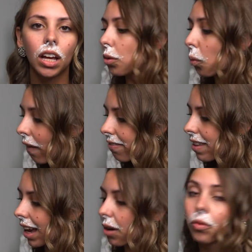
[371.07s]
The one
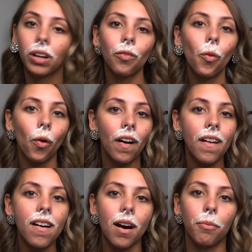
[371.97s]
thing I will
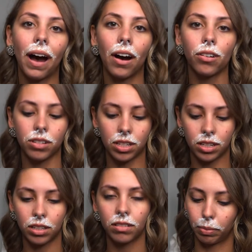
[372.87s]
warn
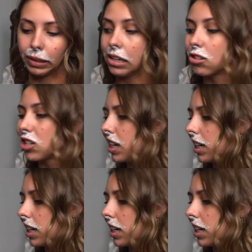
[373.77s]
about bleach